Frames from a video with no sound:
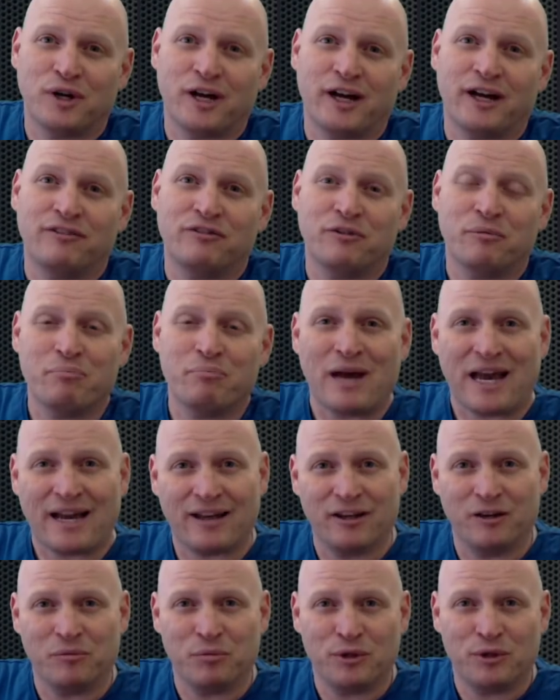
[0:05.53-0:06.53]
Drive
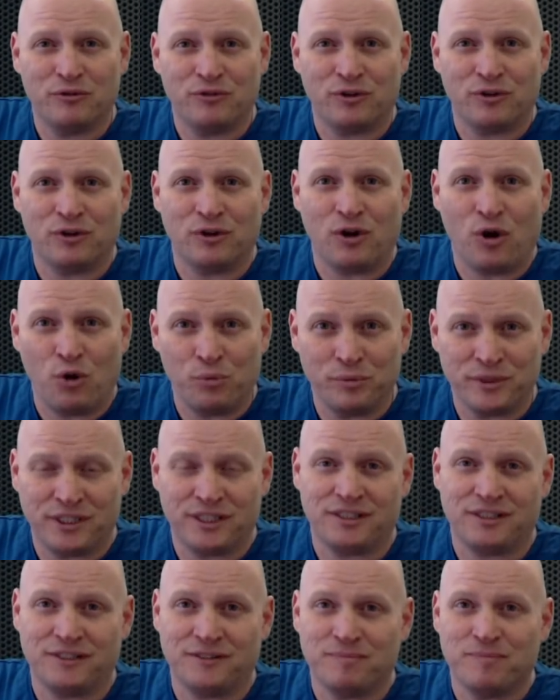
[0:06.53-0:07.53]
backup for Home
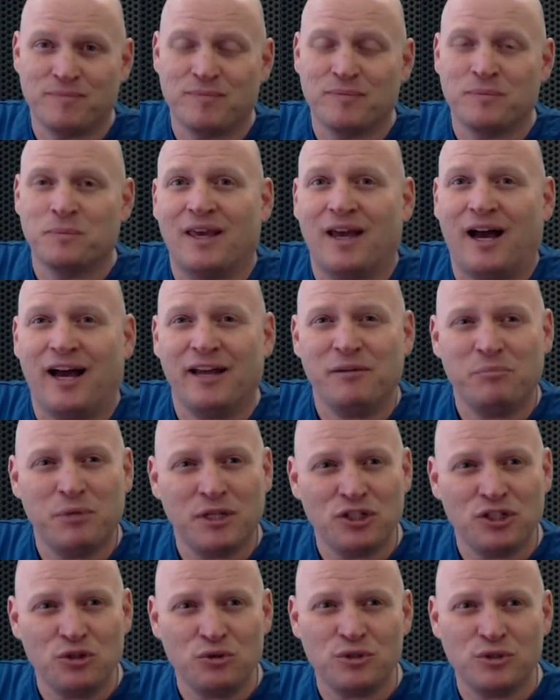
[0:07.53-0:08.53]
Assistant.
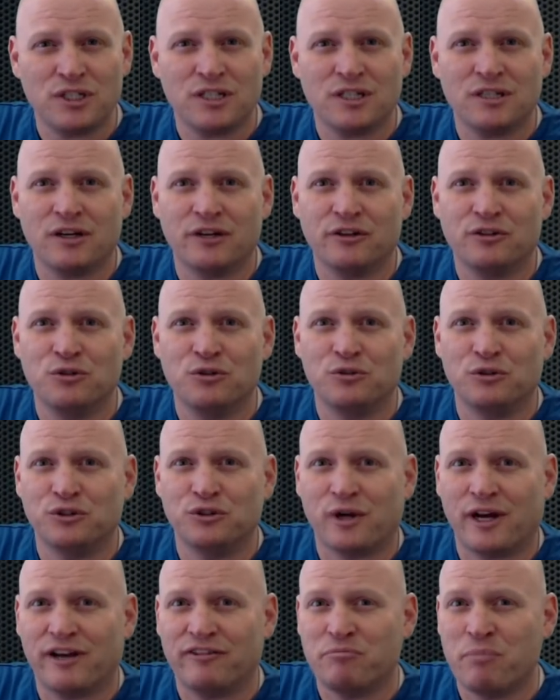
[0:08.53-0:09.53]
I'd been using a
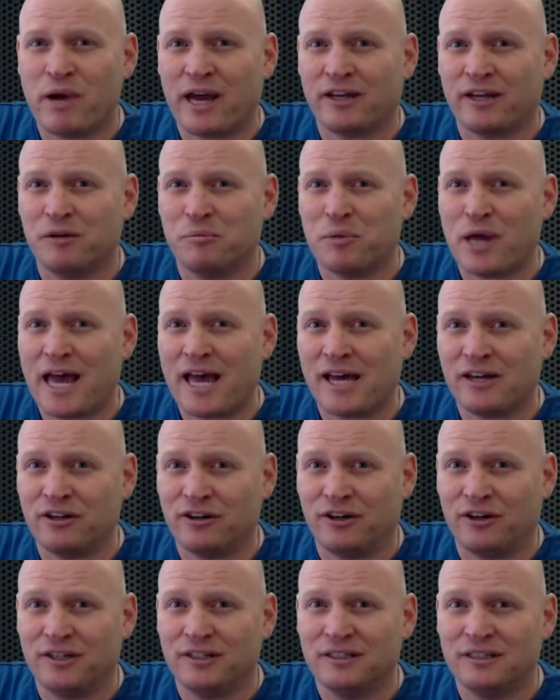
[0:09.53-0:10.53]
Google Drive backup
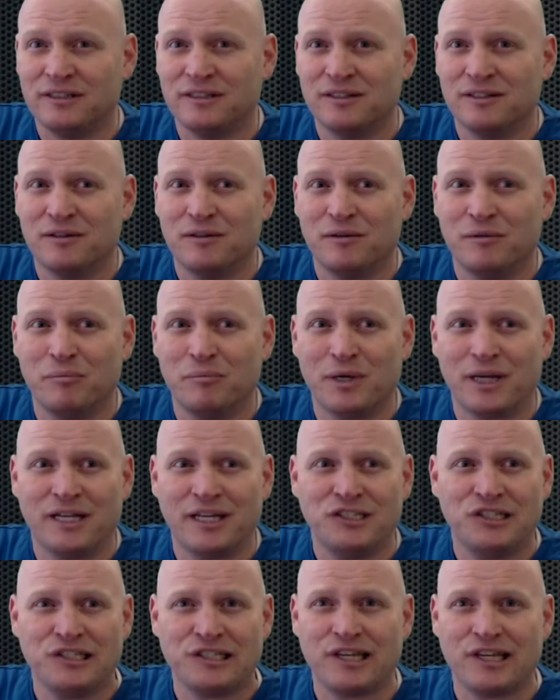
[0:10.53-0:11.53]
add on,
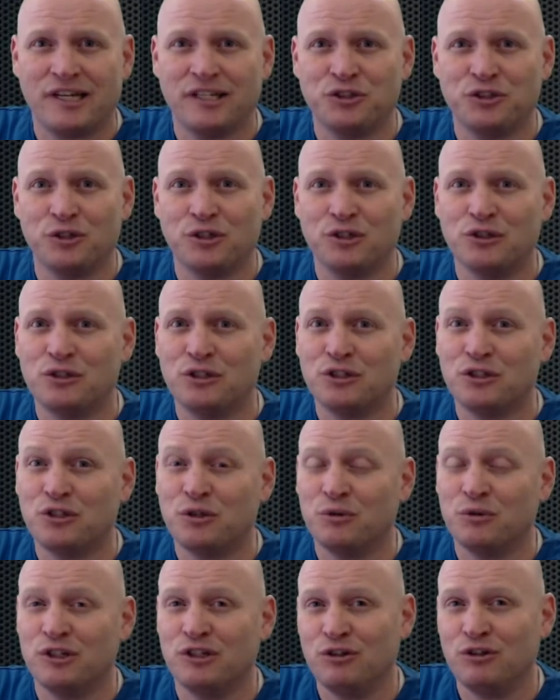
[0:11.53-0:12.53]
but I just got
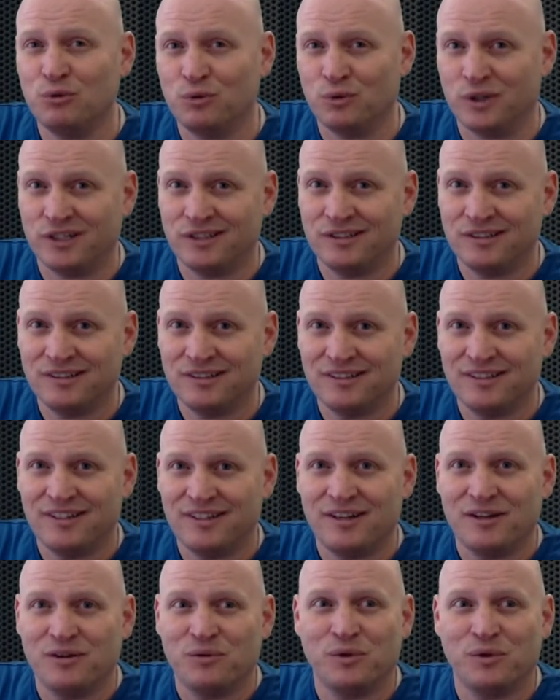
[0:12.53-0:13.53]
introduced to a new one,
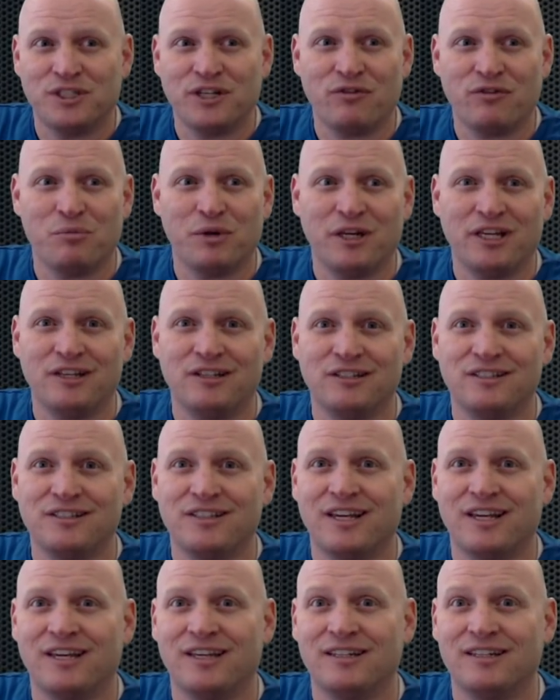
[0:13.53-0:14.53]
which everybody
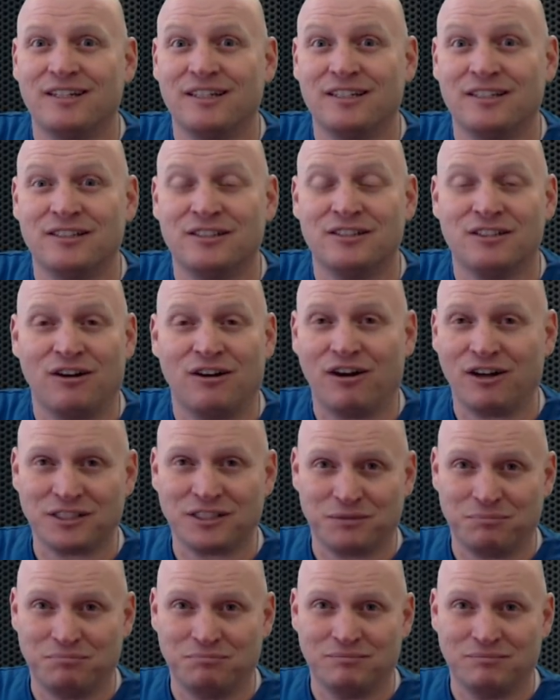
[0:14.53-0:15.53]
is saying is
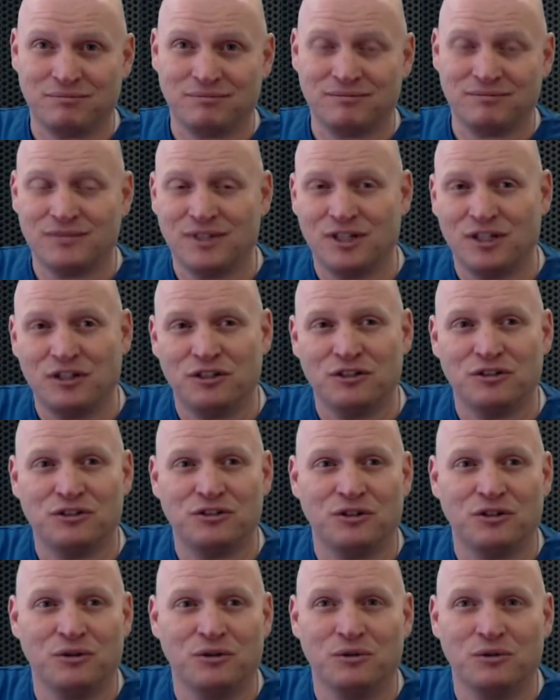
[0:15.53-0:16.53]
awesome.
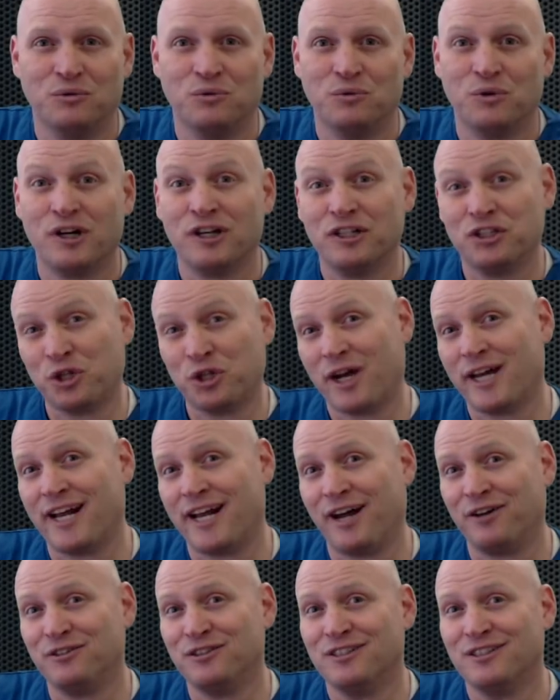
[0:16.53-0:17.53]
So we're going to
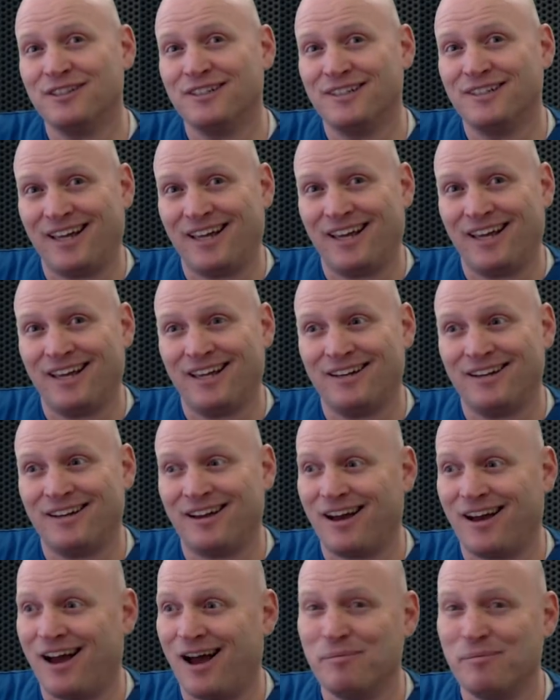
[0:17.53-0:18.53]
try it out,
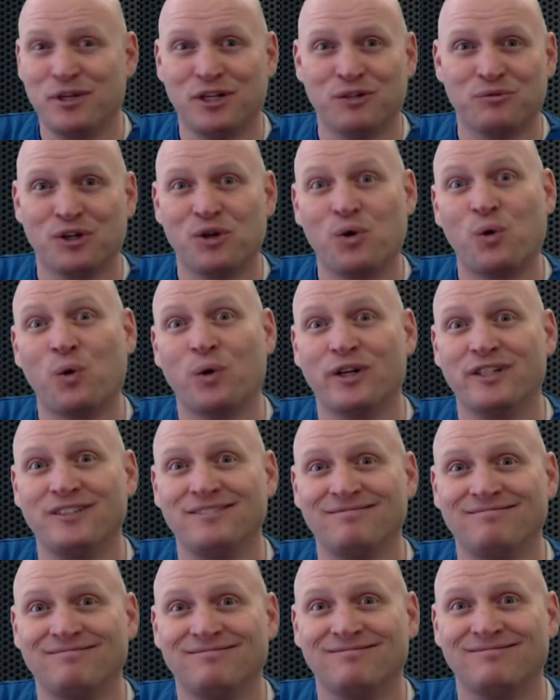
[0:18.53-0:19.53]
and I'm going to record
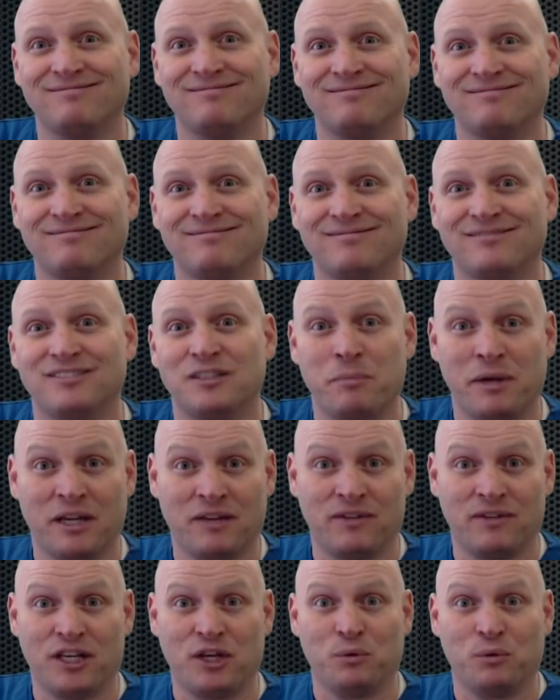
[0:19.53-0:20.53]
it to
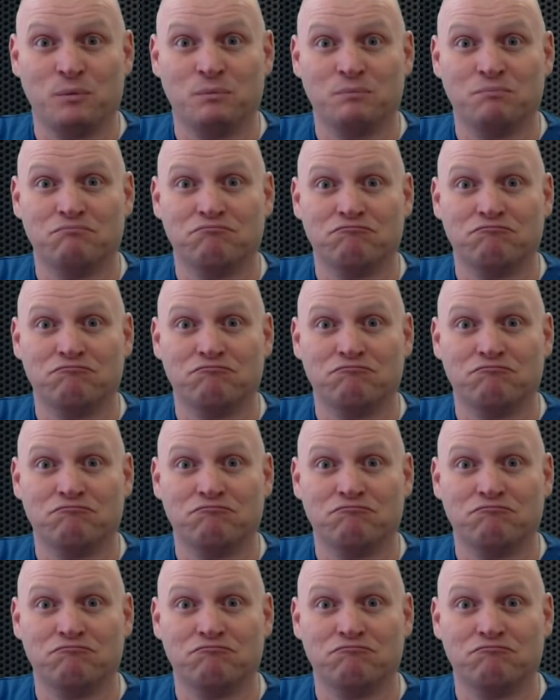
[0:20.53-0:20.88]
make a video.